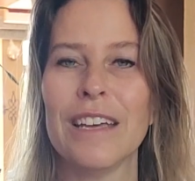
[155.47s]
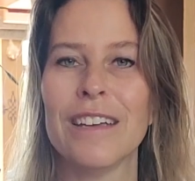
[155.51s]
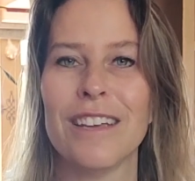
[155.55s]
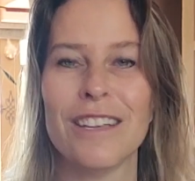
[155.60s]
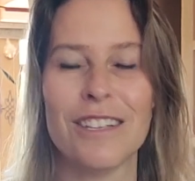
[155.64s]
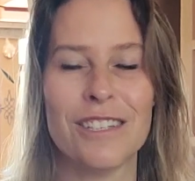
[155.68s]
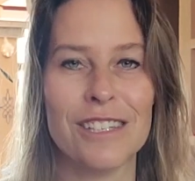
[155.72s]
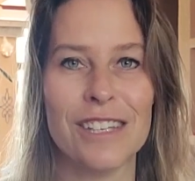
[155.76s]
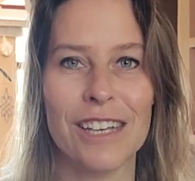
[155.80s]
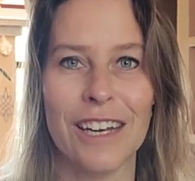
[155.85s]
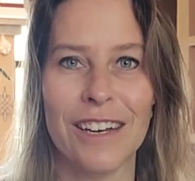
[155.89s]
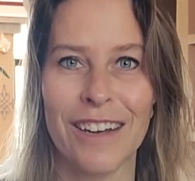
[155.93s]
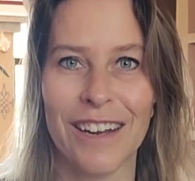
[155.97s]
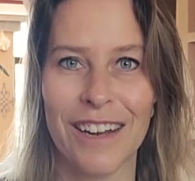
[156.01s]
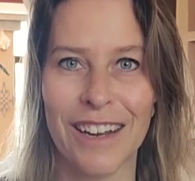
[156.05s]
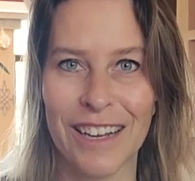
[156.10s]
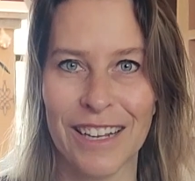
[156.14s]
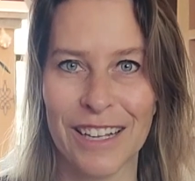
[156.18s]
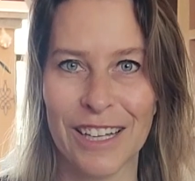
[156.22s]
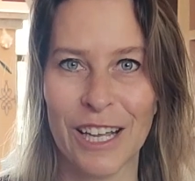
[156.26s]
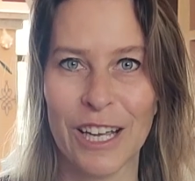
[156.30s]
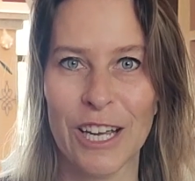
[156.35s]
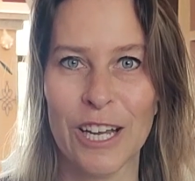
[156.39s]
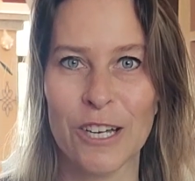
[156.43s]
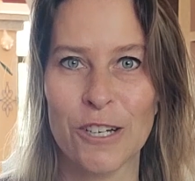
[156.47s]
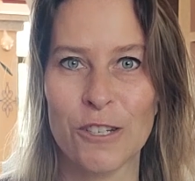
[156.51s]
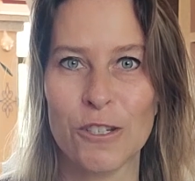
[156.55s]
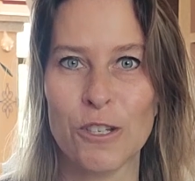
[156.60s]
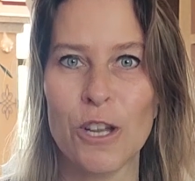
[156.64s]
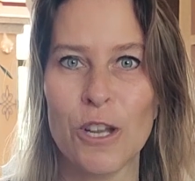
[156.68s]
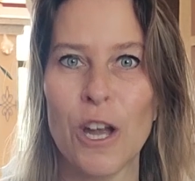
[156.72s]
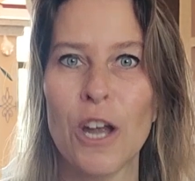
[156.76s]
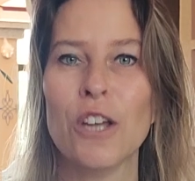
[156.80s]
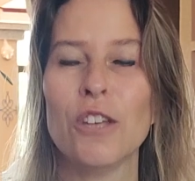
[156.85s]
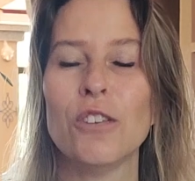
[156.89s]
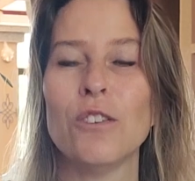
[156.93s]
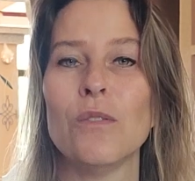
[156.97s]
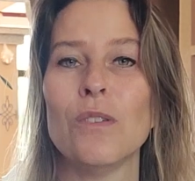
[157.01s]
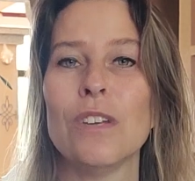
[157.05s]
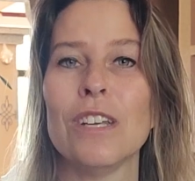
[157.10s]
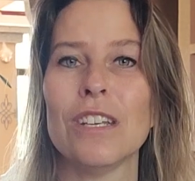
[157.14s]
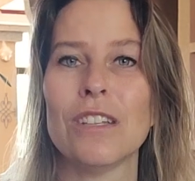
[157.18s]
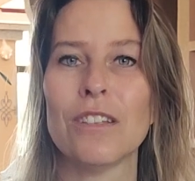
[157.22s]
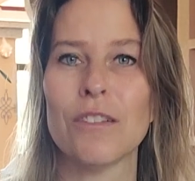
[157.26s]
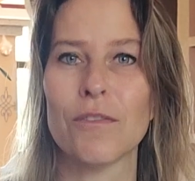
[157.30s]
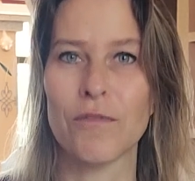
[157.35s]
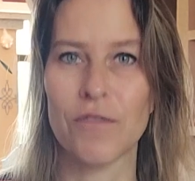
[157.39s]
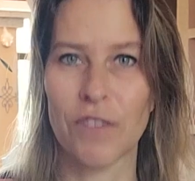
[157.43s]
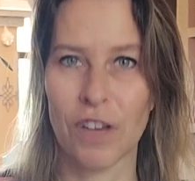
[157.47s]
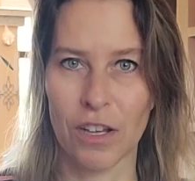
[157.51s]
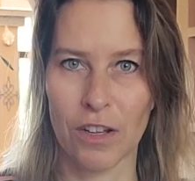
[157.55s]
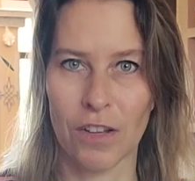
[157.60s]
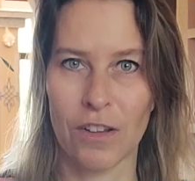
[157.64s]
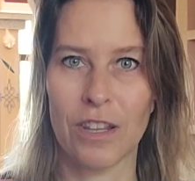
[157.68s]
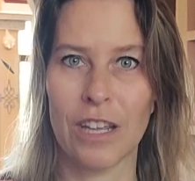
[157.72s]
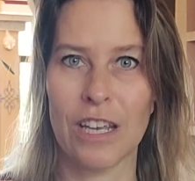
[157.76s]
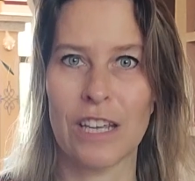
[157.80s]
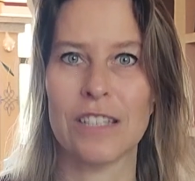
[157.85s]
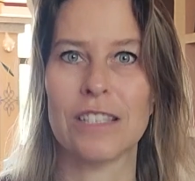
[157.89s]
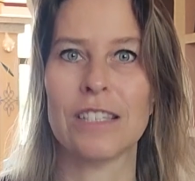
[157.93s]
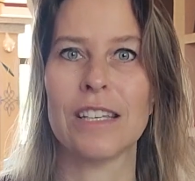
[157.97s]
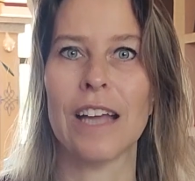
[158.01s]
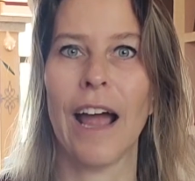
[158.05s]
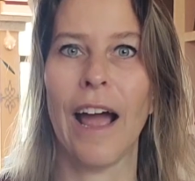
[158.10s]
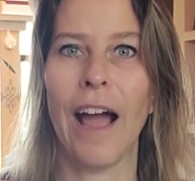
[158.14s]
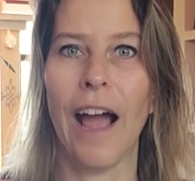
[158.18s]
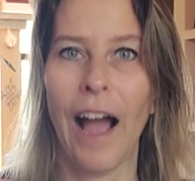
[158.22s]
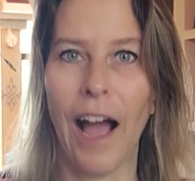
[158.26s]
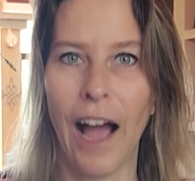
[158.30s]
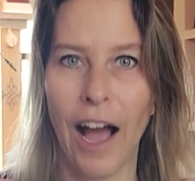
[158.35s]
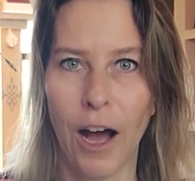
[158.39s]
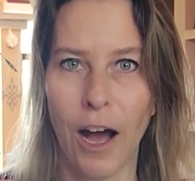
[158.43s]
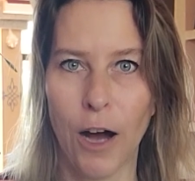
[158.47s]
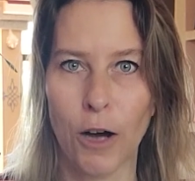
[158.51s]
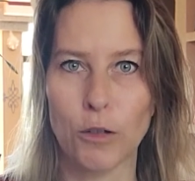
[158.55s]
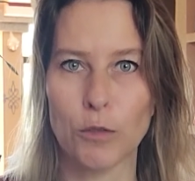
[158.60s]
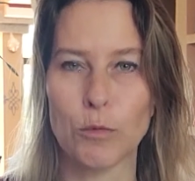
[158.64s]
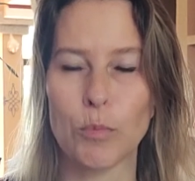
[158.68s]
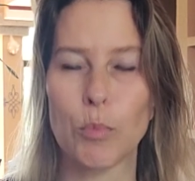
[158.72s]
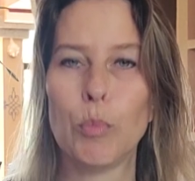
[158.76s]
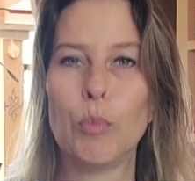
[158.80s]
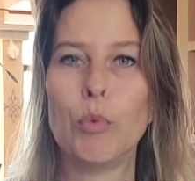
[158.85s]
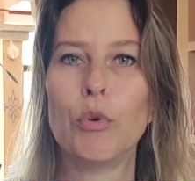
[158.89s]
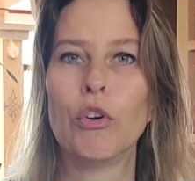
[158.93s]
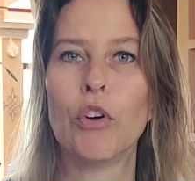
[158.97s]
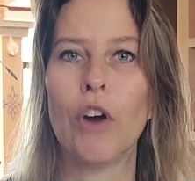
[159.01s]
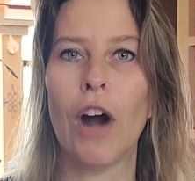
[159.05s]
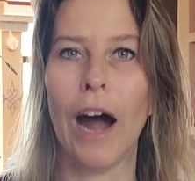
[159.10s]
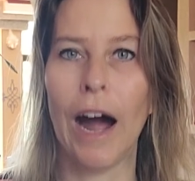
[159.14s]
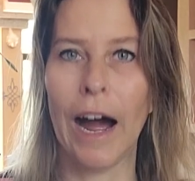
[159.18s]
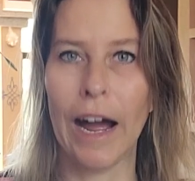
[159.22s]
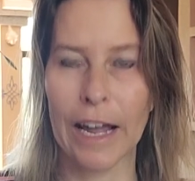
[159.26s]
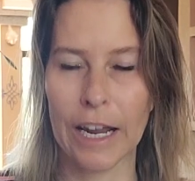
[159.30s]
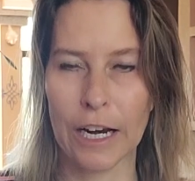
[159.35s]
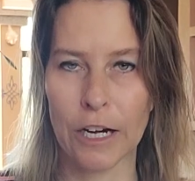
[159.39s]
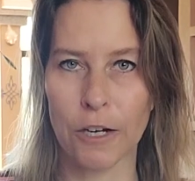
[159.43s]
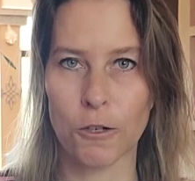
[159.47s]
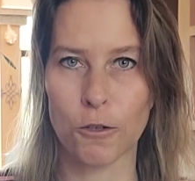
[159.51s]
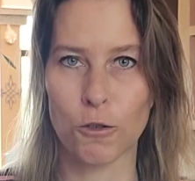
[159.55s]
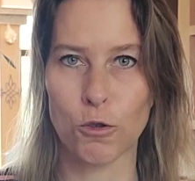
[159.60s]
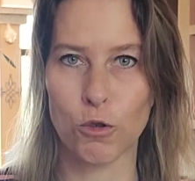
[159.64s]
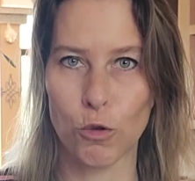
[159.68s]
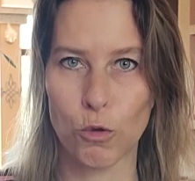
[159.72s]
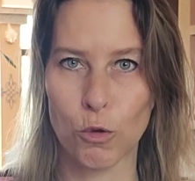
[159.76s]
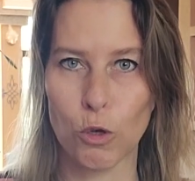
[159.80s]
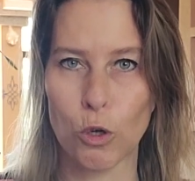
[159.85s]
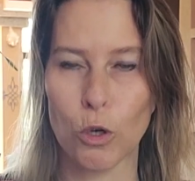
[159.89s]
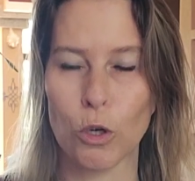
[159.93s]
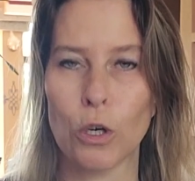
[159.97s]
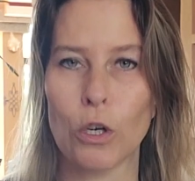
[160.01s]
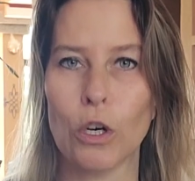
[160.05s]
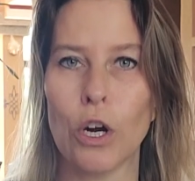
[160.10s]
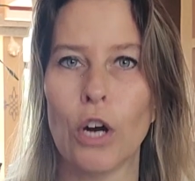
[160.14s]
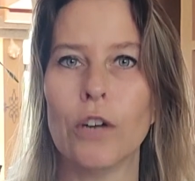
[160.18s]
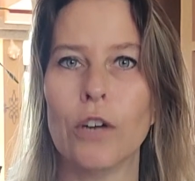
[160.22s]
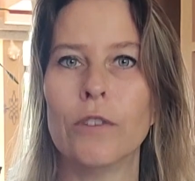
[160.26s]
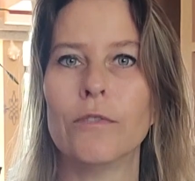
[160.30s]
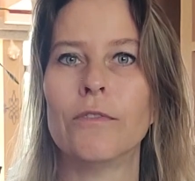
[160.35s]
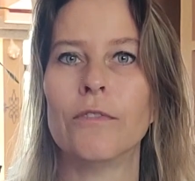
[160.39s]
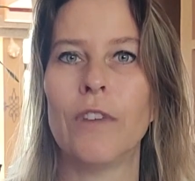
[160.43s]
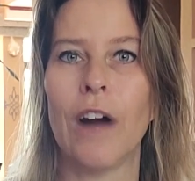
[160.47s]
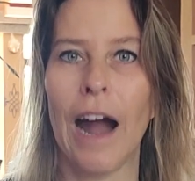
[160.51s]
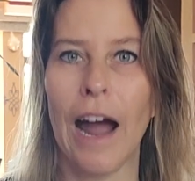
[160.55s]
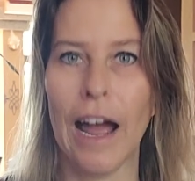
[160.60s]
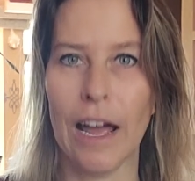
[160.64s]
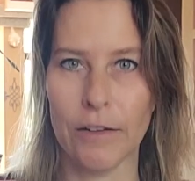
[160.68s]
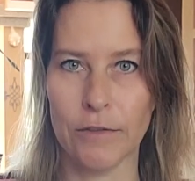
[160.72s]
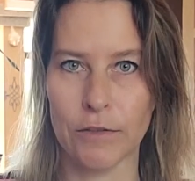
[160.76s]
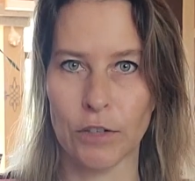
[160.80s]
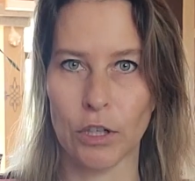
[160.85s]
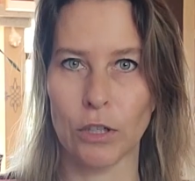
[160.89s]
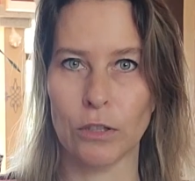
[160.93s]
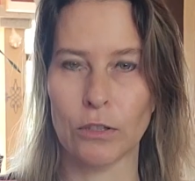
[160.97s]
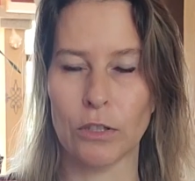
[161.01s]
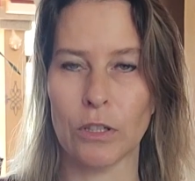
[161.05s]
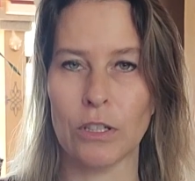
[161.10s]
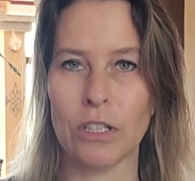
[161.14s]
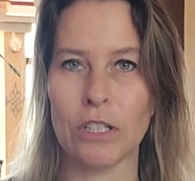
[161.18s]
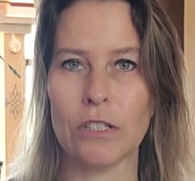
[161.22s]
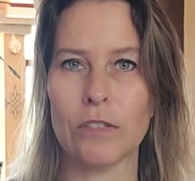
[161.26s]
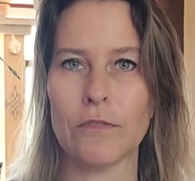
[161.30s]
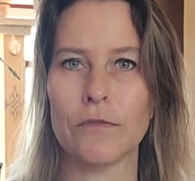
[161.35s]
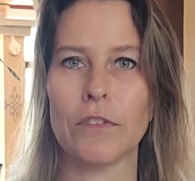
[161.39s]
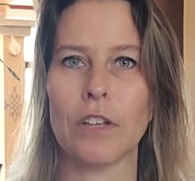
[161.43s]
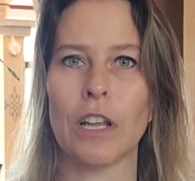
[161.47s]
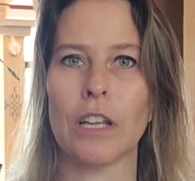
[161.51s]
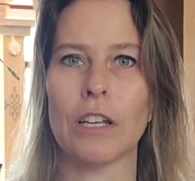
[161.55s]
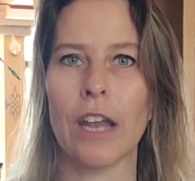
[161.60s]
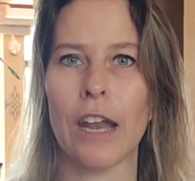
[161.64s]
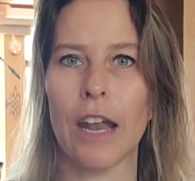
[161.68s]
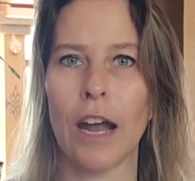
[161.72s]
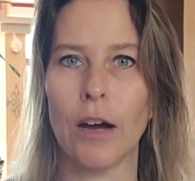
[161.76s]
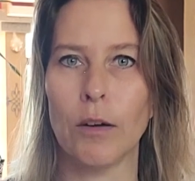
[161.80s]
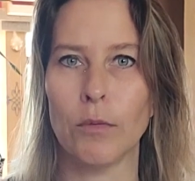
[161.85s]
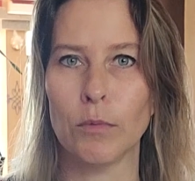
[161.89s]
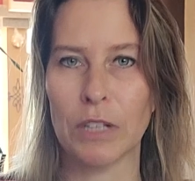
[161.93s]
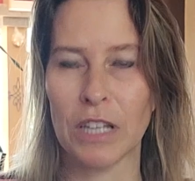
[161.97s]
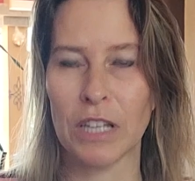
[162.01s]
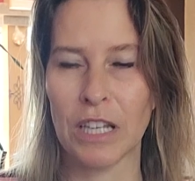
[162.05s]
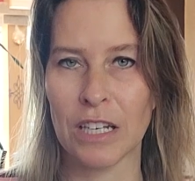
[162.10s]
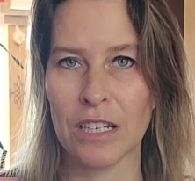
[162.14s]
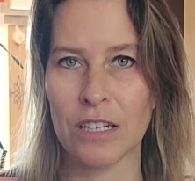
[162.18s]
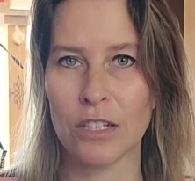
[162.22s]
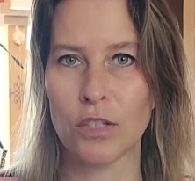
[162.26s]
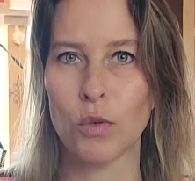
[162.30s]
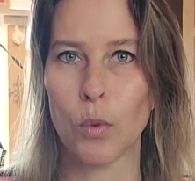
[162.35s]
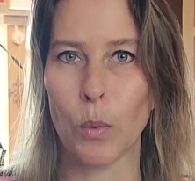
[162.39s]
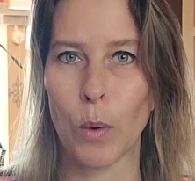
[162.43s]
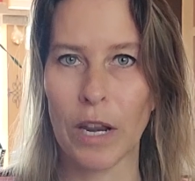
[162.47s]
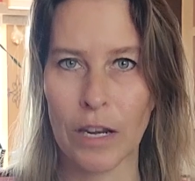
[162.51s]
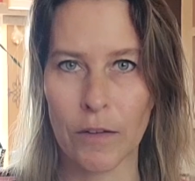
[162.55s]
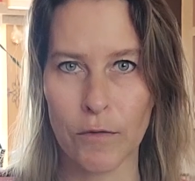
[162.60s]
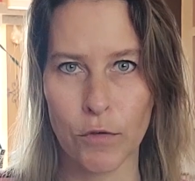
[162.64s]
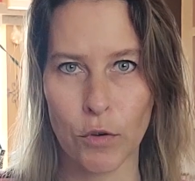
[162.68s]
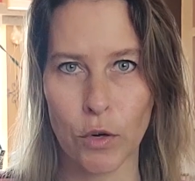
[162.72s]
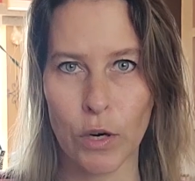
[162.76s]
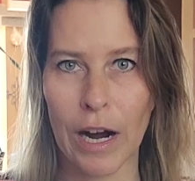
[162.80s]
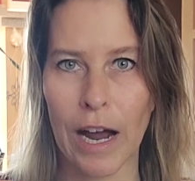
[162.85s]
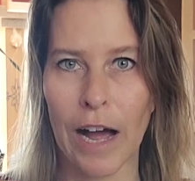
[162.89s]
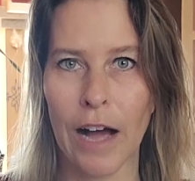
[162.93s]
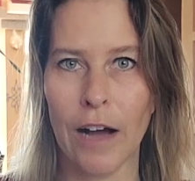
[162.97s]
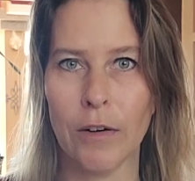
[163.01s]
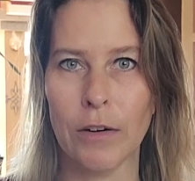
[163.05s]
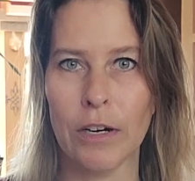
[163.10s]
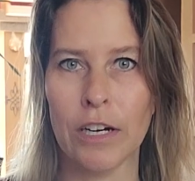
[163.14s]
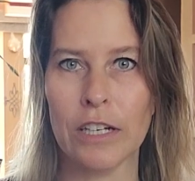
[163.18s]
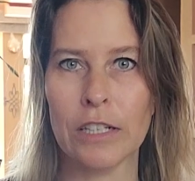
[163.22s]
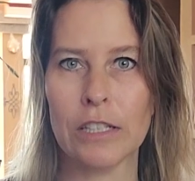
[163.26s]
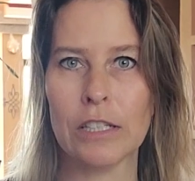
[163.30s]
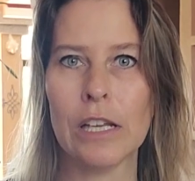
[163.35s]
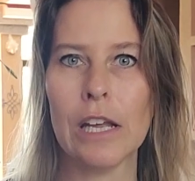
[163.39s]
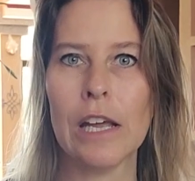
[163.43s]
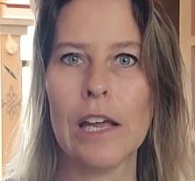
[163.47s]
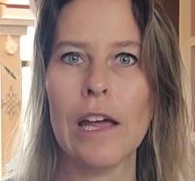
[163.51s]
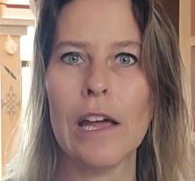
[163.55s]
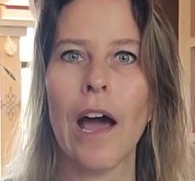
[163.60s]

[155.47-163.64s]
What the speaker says: It's in English. You need to fill this out prior to your arrival. You need to fill it out within 24 hours.